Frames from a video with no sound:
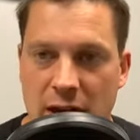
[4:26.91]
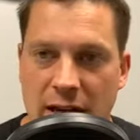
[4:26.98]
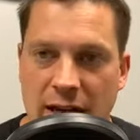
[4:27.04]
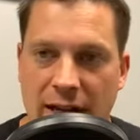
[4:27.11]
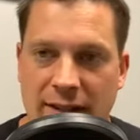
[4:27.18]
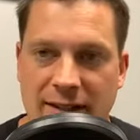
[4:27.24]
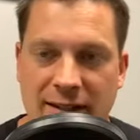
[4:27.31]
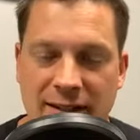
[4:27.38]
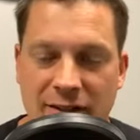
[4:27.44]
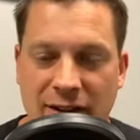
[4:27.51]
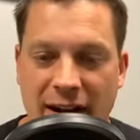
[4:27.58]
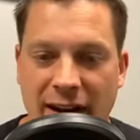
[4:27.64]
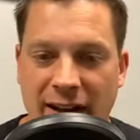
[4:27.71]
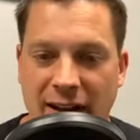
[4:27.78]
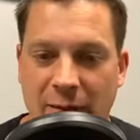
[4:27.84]
it's still
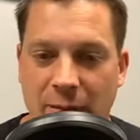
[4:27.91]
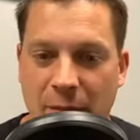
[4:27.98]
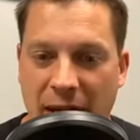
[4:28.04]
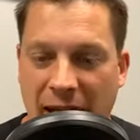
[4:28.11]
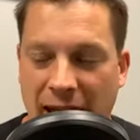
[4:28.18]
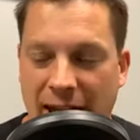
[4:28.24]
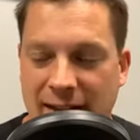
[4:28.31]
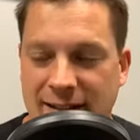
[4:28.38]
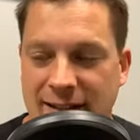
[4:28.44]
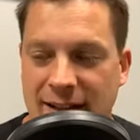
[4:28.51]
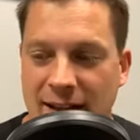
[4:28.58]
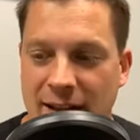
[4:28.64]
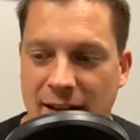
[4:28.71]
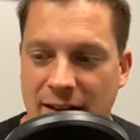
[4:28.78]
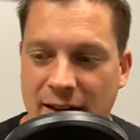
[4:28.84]
got to get past
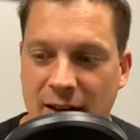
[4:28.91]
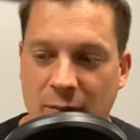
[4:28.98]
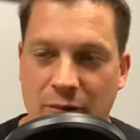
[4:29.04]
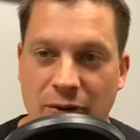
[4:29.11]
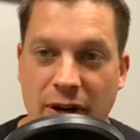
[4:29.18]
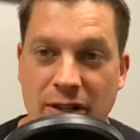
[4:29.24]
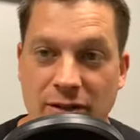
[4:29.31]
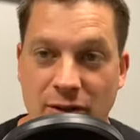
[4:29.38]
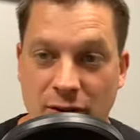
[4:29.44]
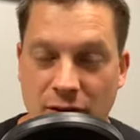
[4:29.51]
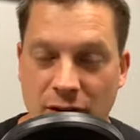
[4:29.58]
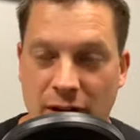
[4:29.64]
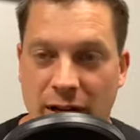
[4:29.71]
the appraisal,